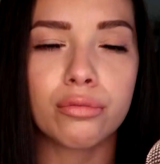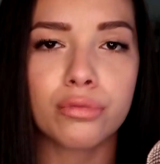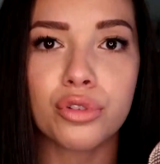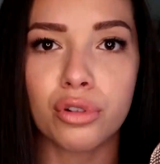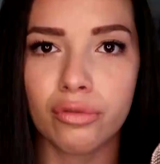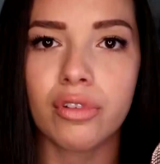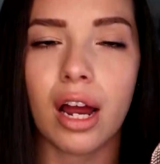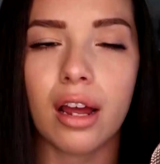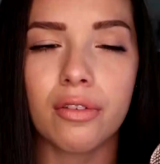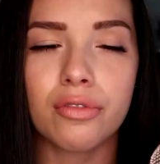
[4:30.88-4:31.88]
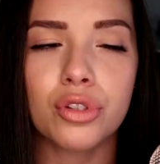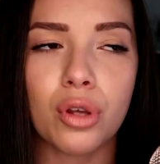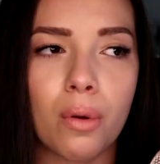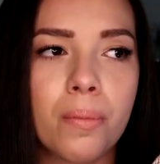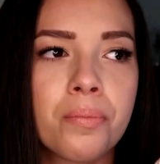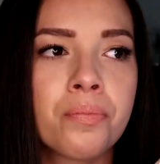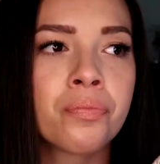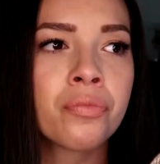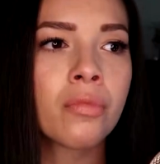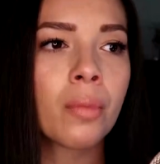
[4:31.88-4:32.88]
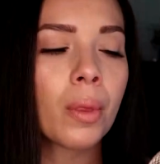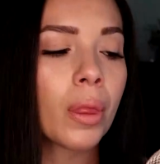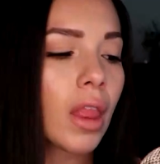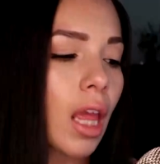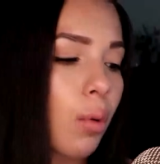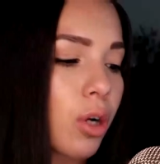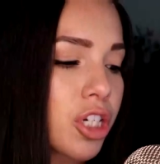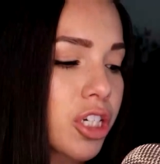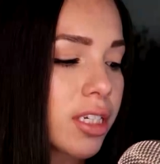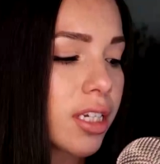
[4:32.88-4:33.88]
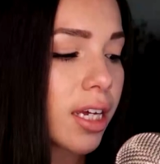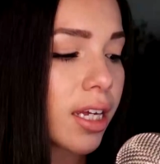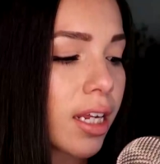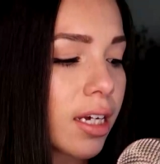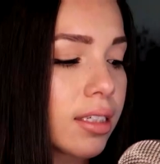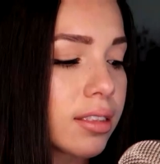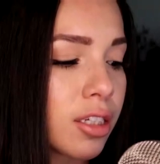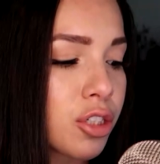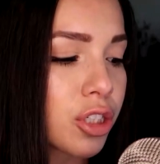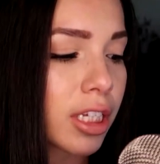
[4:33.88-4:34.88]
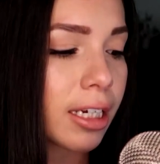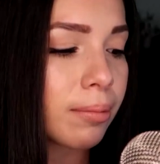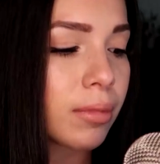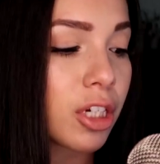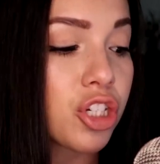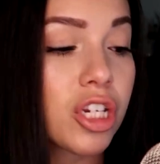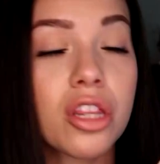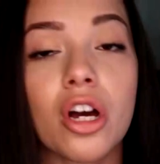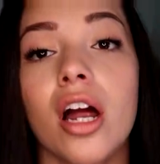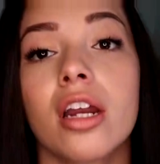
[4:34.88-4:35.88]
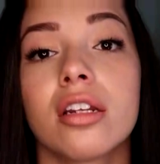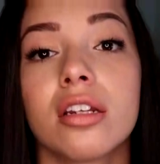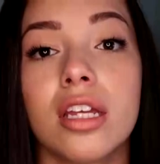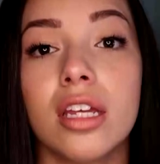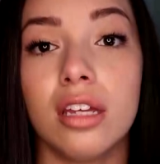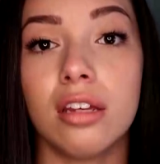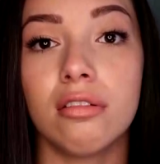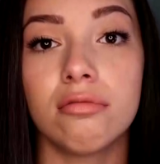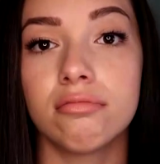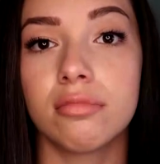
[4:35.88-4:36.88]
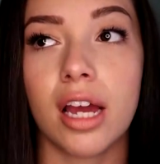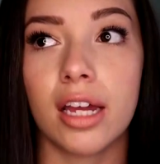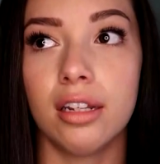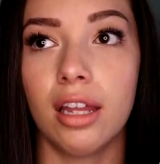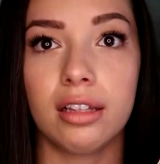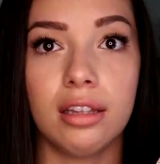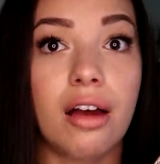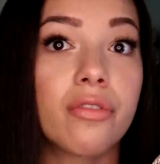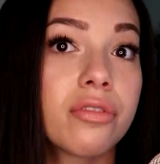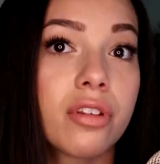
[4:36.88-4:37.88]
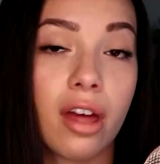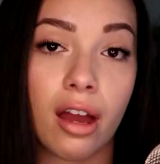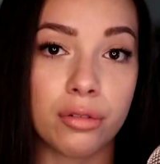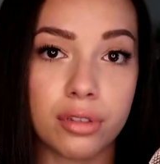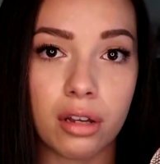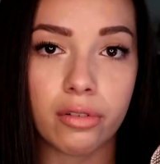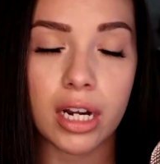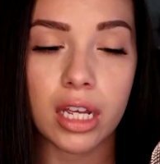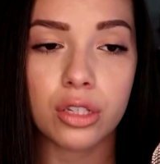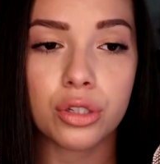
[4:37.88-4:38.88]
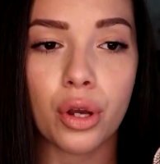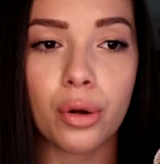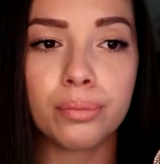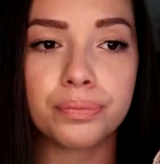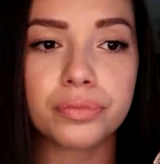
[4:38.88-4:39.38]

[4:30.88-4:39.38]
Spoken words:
survive. So what she did, essentially, because she thought he had left the house already, so